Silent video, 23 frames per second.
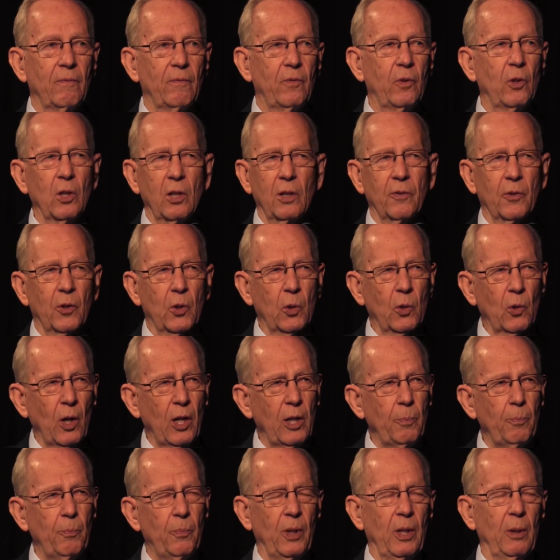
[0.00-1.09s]
full of
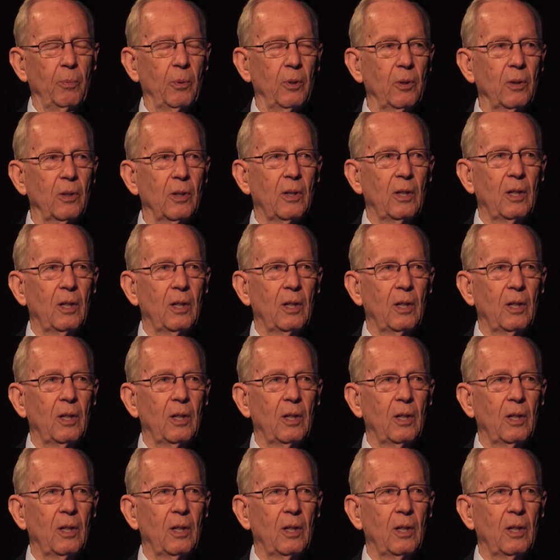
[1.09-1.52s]
great people,